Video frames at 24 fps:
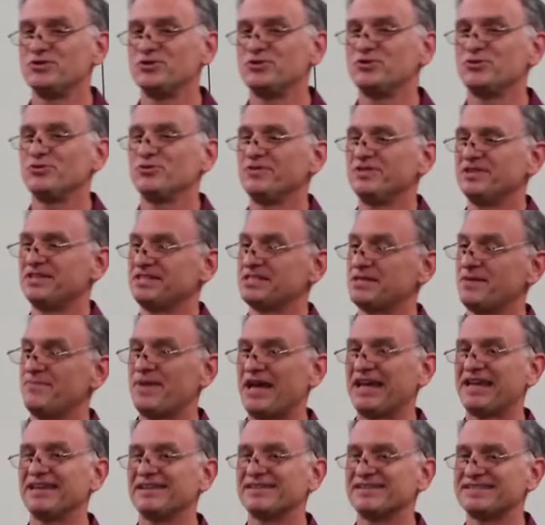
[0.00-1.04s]
to the
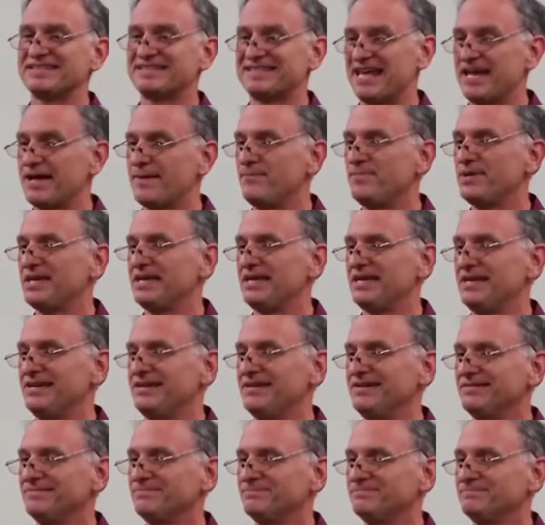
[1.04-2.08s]
Temecula
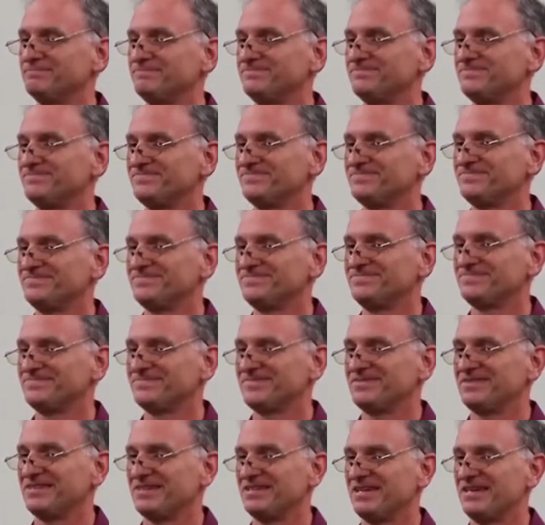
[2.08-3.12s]
Stampede
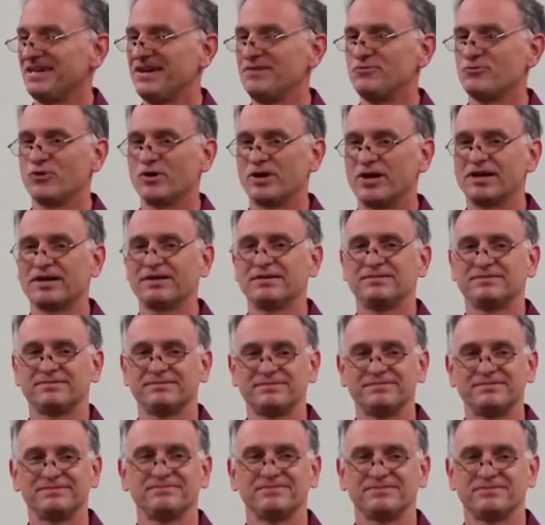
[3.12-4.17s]
and work
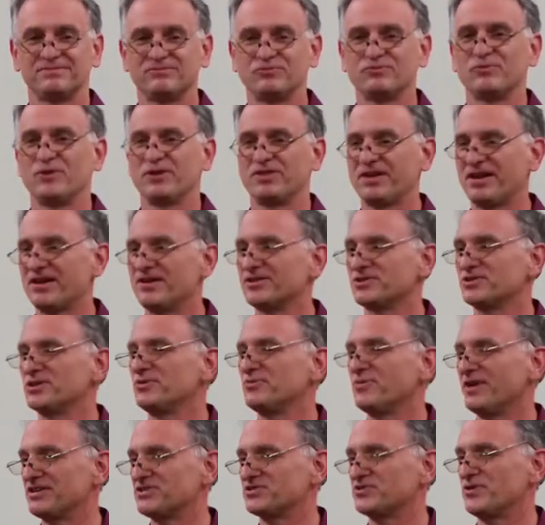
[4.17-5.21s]
with country
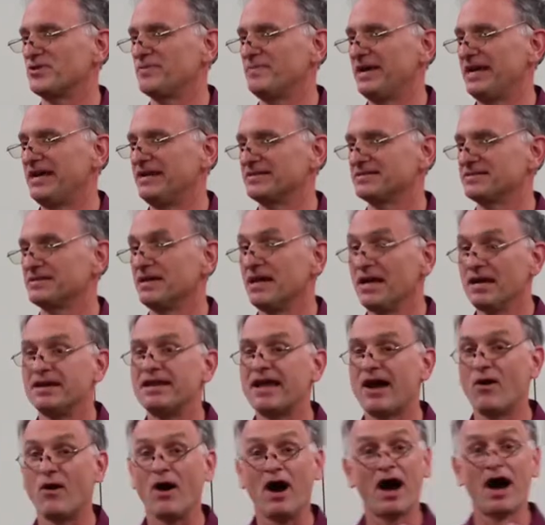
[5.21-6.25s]
western band.
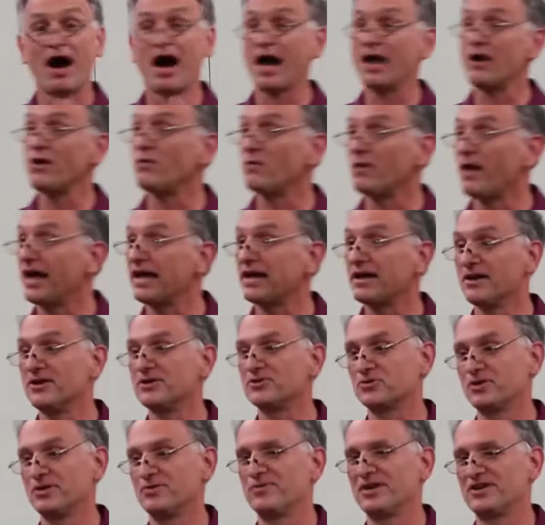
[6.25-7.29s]
Now, I don't like
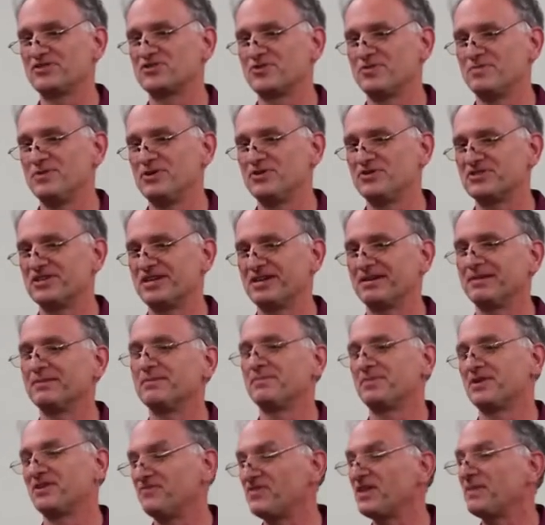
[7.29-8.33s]
country western
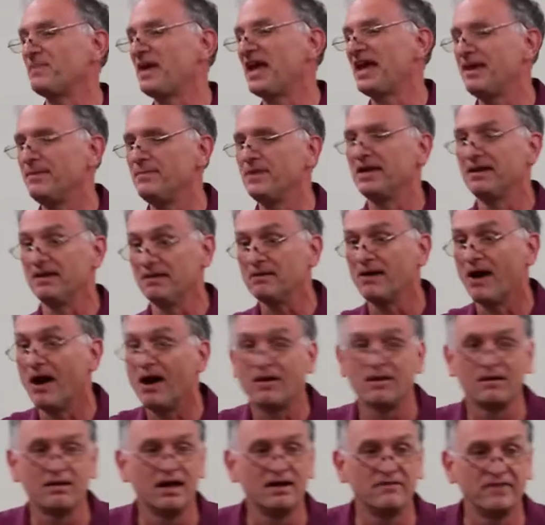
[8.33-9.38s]
music, but if they pay me,
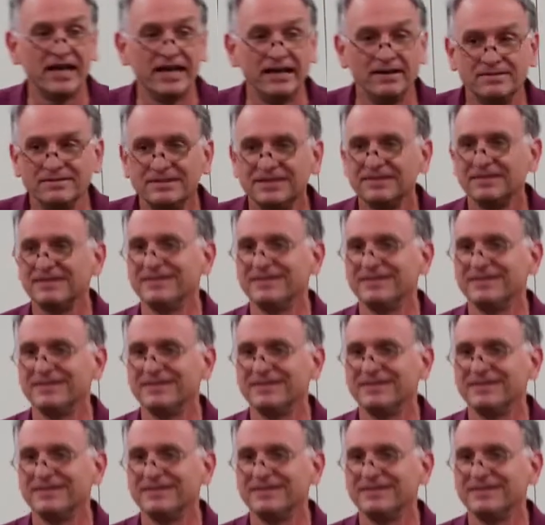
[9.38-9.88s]
I'll love it.